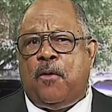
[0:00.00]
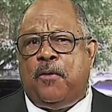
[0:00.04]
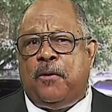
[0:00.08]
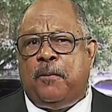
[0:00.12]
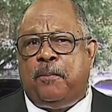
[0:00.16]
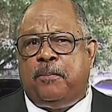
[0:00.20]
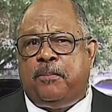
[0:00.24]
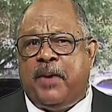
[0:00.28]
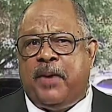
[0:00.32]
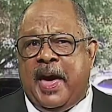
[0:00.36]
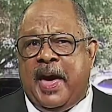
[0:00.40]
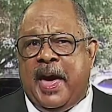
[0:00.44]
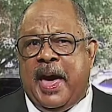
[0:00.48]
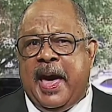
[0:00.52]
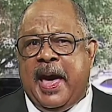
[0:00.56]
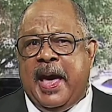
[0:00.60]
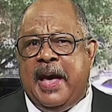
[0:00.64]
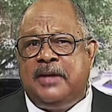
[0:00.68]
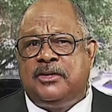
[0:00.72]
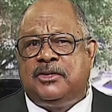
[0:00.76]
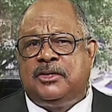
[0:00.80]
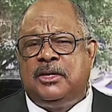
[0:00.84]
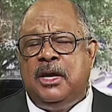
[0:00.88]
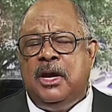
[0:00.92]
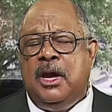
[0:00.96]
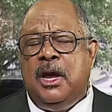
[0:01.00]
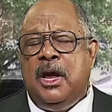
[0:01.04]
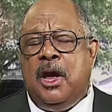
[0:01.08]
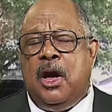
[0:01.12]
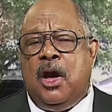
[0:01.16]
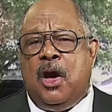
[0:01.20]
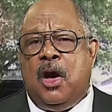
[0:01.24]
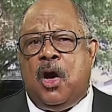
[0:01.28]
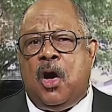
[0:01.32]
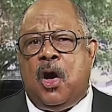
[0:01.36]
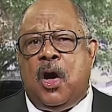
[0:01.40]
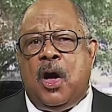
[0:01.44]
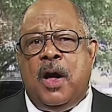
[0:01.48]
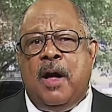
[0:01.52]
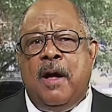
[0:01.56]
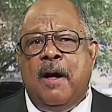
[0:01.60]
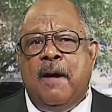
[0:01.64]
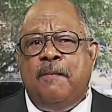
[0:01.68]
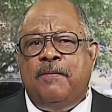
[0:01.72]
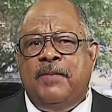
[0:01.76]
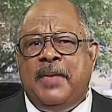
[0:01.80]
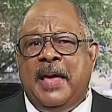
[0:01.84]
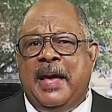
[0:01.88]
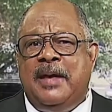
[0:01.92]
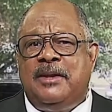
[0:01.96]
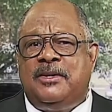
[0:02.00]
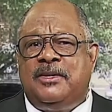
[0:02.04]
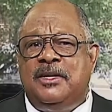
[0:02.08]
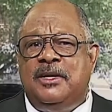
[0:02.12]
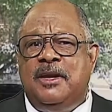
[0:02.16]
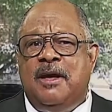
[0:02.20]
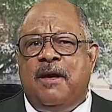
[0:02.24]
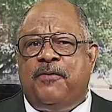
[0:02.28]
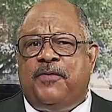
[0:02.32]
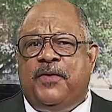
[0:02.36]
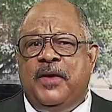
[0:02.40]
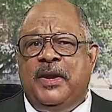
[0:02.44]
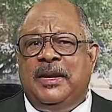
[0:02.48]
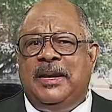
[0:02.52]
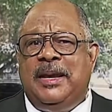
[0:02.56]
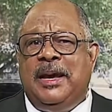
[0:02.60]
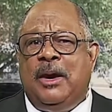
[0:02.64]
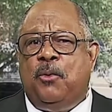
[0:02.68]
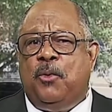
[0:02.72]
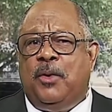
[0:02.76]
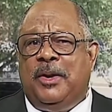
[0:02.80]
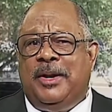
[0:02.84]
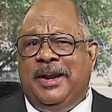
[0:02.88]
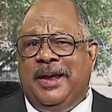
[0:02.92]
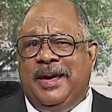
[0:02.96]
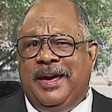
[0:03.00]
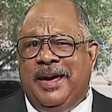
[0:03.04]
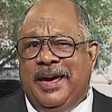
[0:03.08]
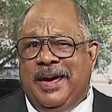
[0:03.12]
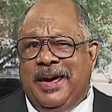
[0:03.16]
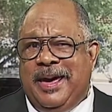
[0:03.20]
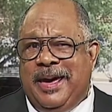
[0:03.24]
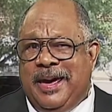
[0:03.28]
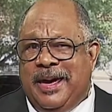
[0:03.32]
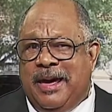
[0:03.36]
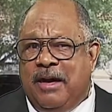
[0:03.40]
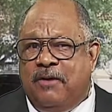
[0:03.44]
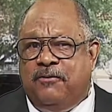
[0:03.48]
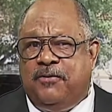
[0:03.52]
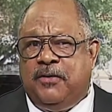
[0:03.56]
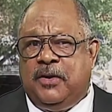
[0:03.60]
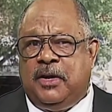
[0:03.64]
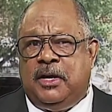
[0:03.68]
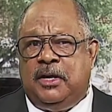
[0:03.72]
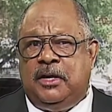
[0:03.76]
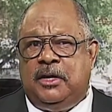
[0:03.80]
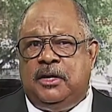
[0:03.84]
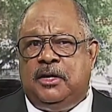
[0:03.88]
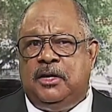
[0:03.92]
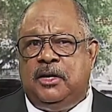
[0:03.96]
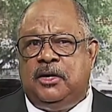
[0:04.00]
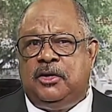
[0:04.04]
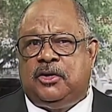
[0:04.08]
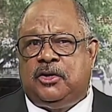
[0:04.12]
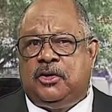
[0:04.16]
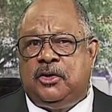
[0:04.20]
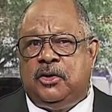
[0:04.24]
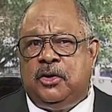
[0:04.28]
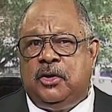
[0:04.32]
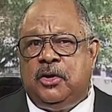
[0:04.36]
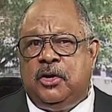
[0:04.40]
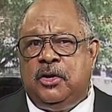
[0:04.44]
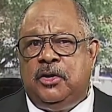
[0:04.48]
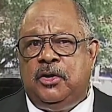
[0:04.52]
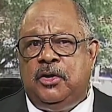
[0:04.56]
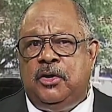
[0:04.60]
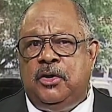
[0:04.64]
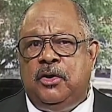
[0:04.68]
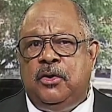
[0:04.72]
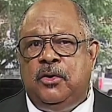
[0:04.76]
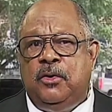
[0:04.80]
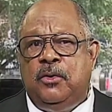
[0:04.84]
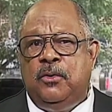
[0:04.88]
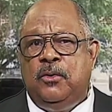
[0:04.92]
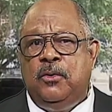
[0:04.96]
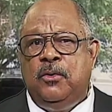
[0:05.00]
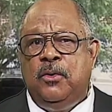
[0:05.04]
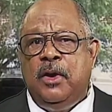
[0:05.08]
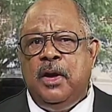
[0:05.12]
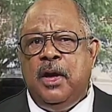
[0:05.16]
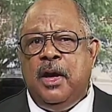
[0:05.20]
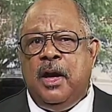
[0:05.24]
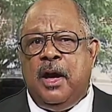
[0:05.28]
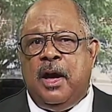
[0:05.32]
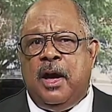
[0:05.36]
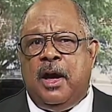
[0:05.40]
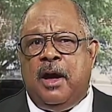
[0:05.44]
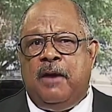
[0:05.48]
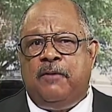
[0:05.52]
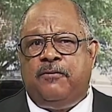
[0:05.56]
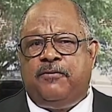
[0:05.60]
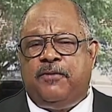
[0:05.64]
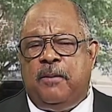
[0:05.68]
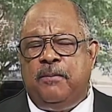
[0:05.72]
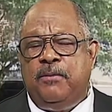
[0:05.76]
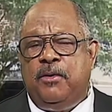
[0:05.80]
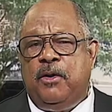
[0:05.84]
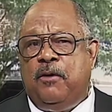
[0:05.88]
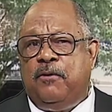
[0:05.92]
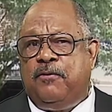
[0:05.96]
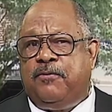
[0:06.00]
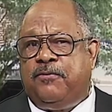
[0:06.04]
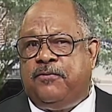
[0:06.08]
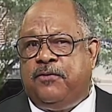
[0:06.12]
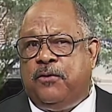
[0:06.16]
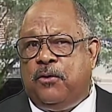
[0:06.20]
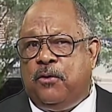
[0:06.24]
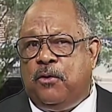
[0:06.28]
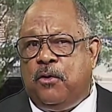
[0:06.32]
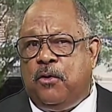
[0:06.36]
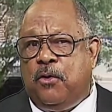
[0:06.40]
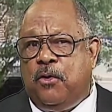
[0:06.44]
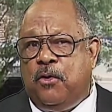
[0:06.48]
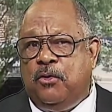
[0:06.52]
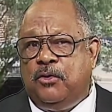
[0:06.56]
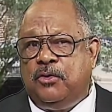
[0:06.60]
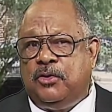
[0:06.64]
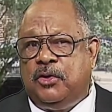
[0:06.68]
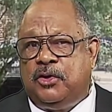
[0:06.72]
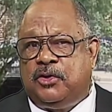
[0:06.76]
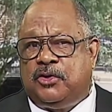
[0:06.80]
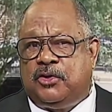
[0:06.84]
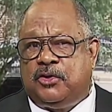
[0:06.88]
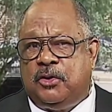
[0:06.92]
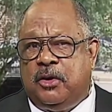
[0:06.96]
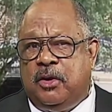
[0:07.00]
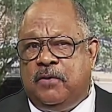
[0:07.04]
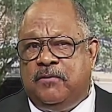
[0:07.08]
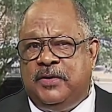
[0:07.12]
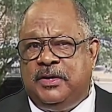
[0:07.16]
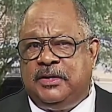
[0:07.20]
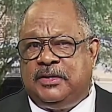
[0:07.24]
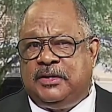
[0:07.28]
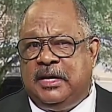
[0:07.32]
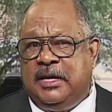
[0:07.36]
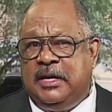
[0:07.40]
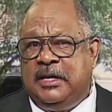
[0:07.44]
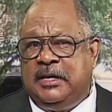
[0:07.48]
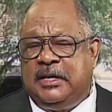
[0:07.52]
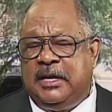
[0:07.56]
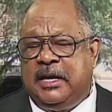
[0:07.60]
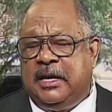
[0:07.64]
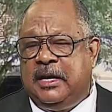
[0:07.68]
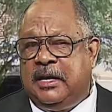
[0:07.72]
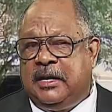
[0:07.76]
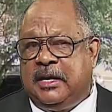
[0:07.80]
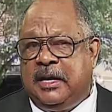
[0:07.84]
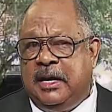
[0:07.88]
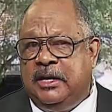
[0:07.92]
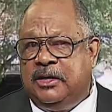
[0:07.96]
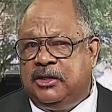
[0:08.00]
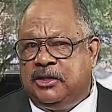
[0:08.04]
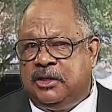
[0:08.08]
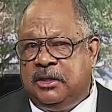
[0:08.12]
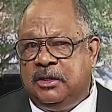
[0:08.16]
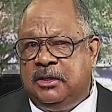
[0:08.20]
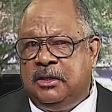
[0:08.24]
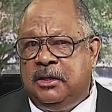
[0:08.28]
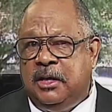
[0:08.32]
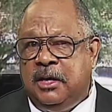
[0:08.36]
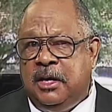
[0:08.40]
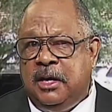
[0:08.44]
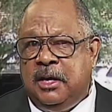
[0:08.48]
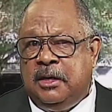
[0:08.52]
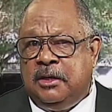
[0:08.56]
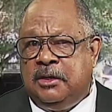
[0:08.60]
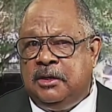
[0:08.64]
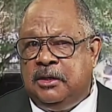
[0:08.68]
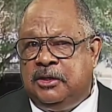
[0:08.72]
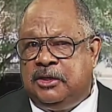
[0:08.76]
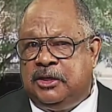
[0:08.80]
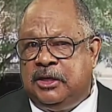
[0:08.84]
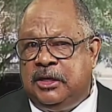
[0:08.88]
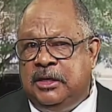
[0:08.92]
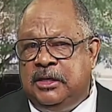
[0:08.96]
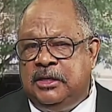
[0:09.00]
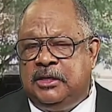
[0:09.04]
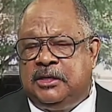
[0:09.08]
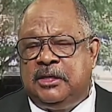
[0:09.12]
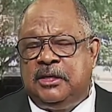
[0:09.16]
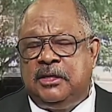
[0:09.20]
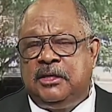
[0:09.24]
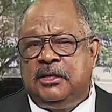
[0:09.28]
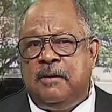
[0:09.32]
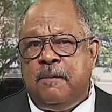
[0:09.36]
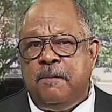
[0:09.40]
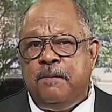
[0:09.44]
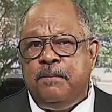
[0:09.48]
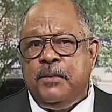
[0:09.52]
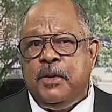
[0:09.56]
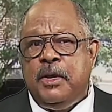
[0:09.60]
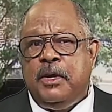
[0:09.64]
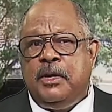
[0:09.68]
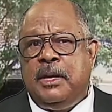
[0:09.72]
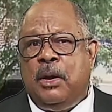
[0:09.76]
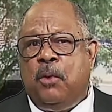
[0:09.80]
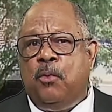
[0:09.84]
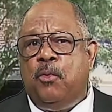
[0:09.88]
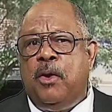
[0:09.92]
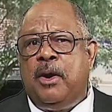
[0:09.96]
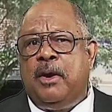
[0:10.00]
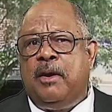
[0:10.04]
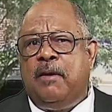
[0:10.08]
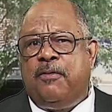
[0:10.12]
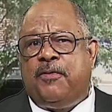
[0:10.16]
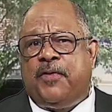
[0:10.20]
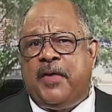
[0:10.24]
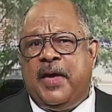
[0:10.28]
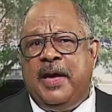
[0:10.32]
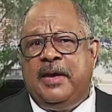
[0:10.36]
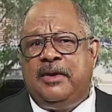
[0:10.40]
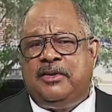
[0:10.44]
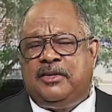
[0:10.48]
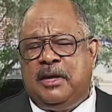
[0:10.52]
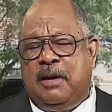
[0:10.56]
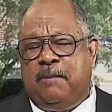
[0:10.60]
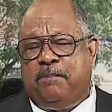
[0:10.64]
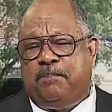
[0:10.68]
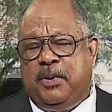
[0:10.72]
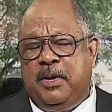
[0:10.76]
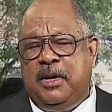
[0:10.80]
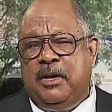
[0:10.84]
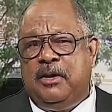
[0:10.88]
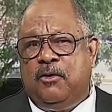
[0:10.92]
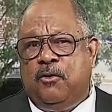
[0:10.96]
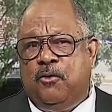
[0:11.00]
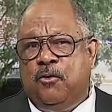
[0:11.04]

the past, or there's nothing that will ever deter you uh, from your full service and dedication to Jesus. Now, one of the things that Peter